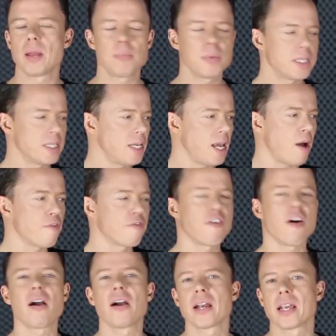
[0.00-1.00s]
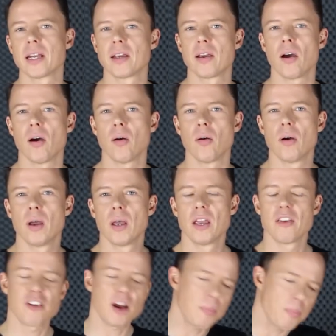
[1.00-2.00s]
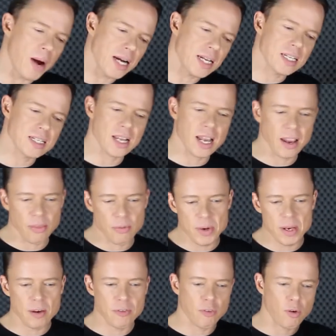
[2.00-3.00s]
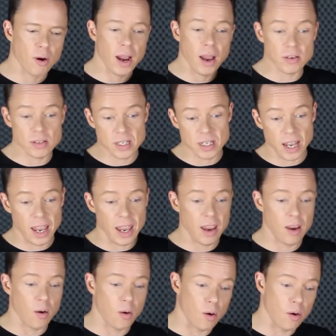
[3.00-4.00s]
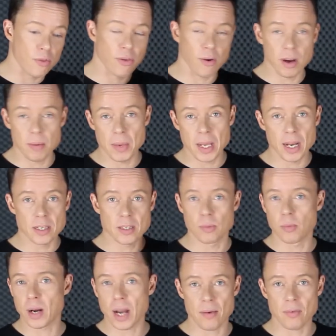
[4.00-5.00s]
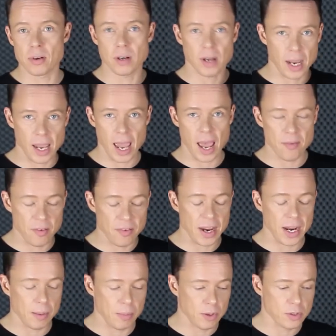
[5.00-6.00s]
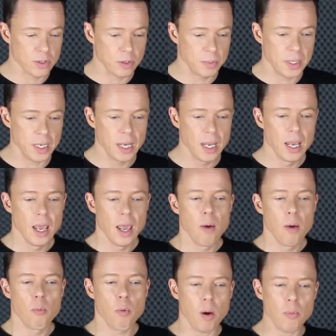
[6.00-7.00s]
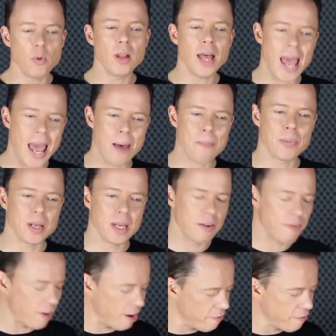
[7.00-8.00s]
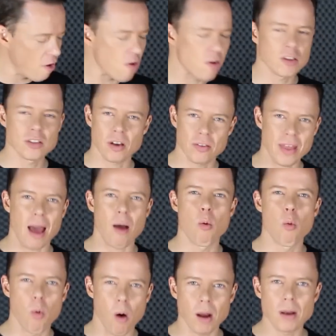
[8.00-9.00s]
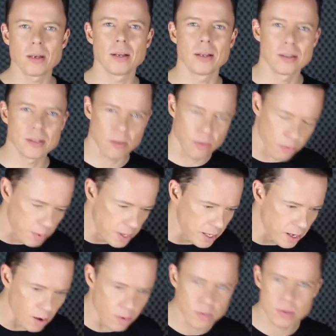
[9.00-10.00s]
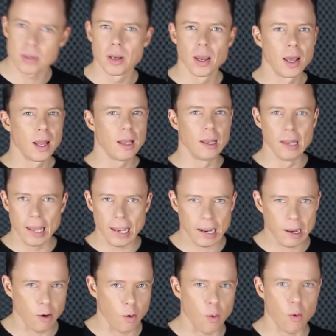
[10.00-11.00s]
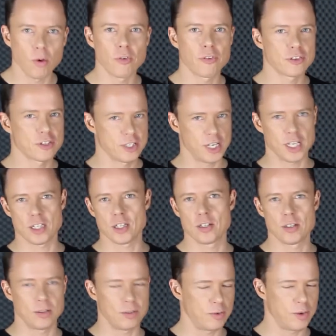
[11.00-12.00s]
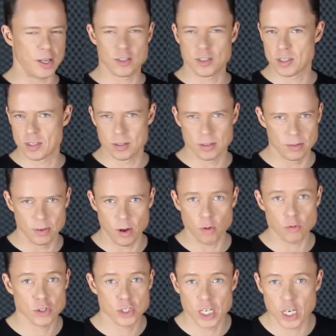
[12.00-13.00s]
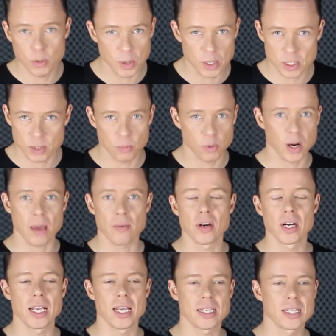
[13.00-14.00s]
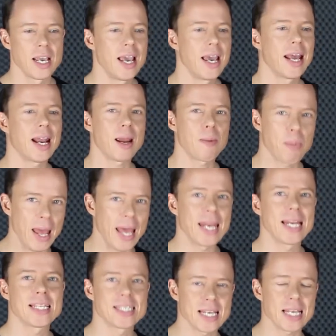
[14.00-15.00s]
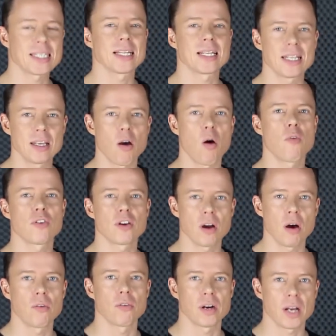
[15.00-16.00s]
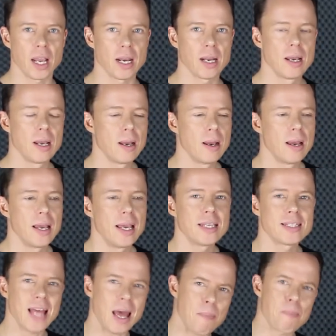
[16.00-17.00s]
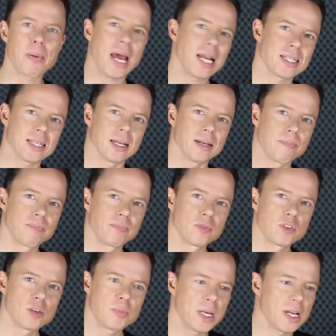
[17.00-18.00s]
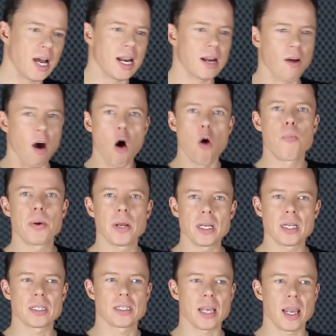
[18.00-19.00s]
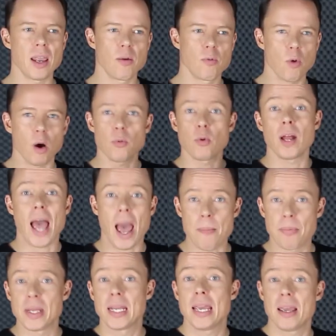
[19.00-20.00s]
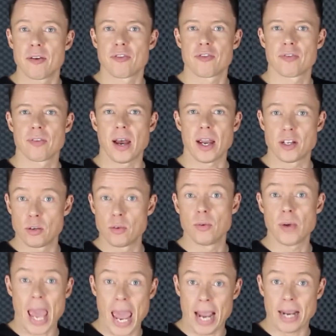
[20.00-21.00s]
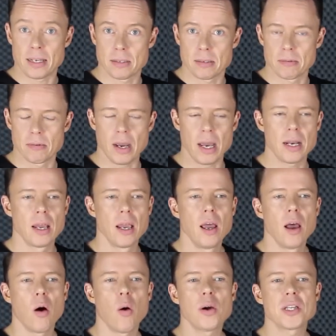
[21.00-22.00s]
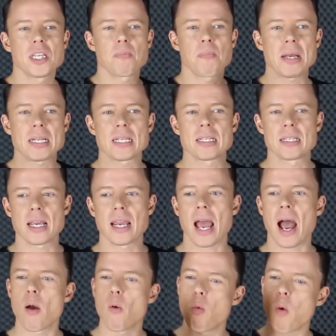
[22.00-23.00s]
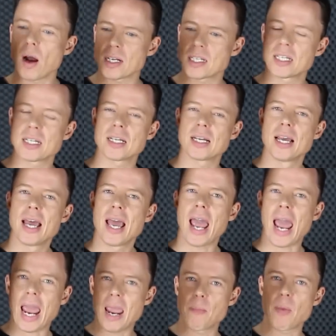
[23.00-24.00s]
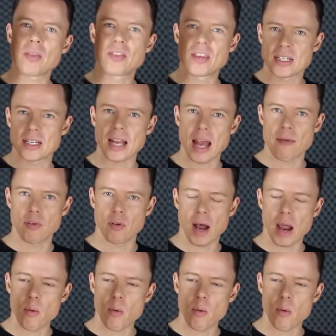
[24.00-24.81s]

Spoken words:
Let me see how far I can go. If I practice like 3 or 4 hours a day or 30 minutes or whatever I have available to me, what will happen if I focus on that one 3-note lick or 6-note sequence or whatever it is, and I play it incessantly over and over again? Is that better? To be kind of open and say, what will happen if I do X, right? Or is it better to say, I want to aim at this level.